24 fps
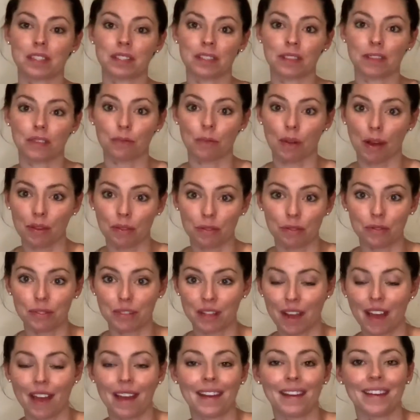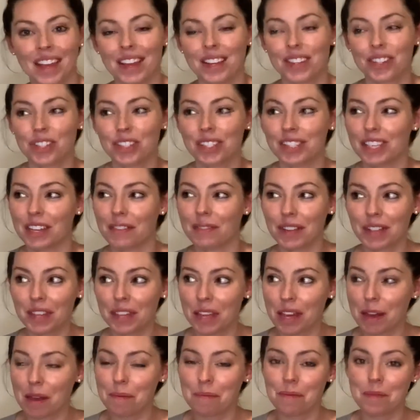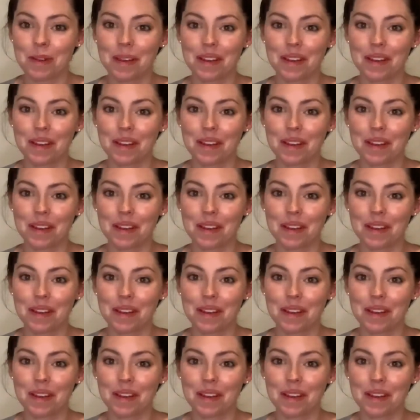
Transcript: throughout their day, and just giving them